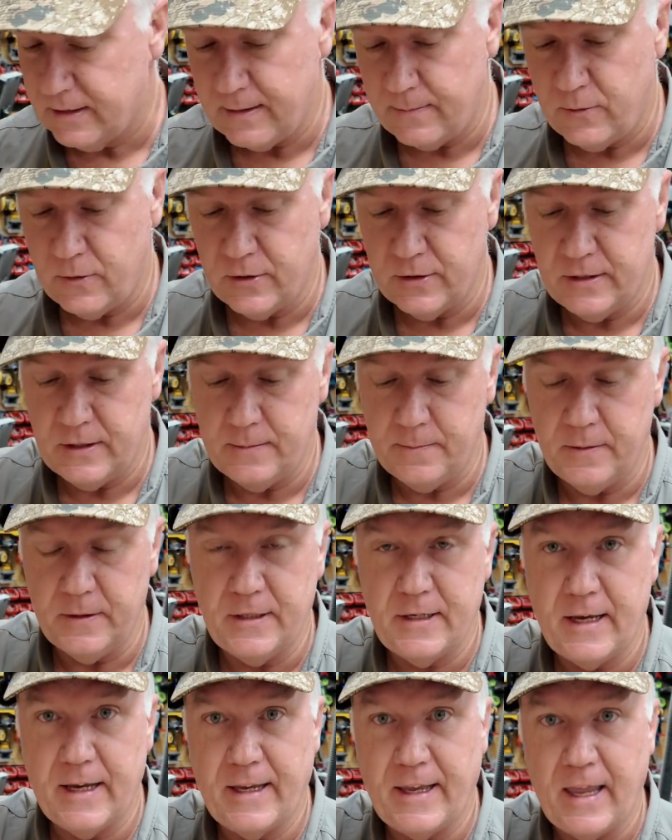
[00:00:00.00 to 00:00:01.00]
I'm going to simply
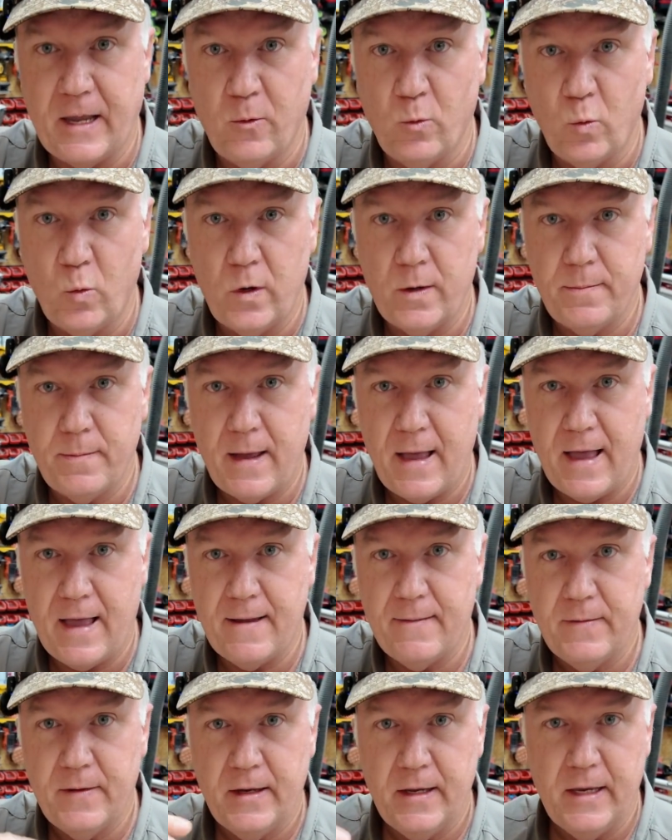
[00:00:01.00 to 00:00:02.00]
take a
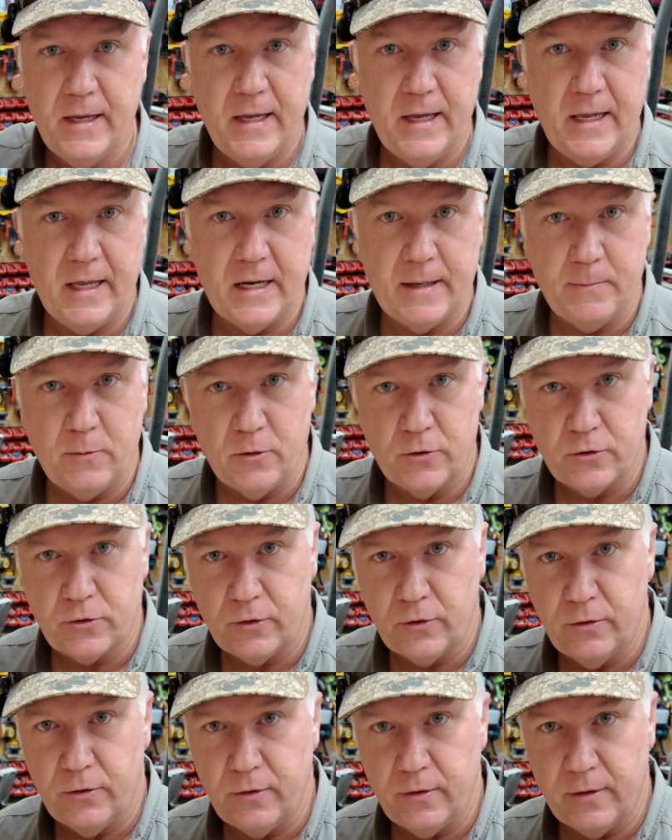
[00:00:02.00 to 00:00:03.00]
1x and I'm going to
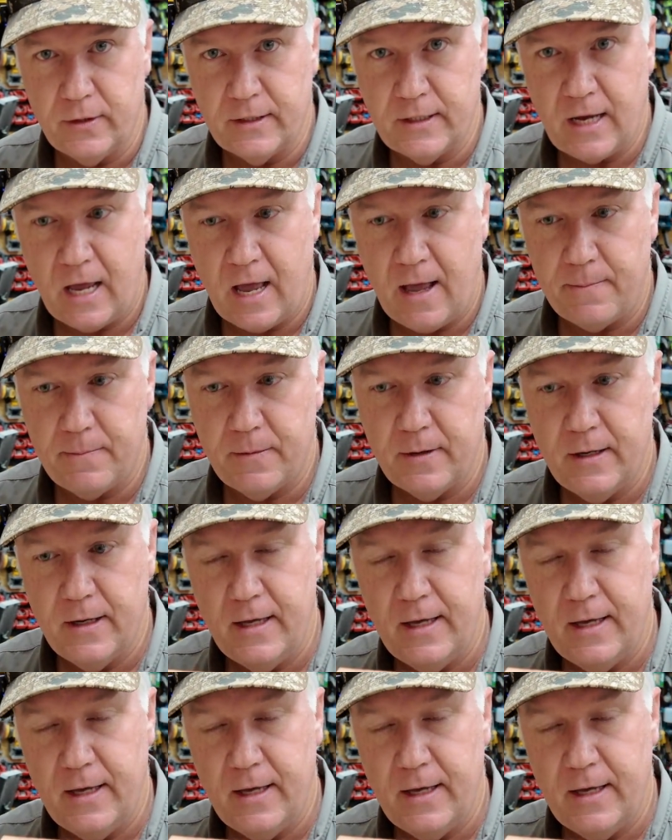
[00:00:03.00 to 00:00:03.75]
screw to the top,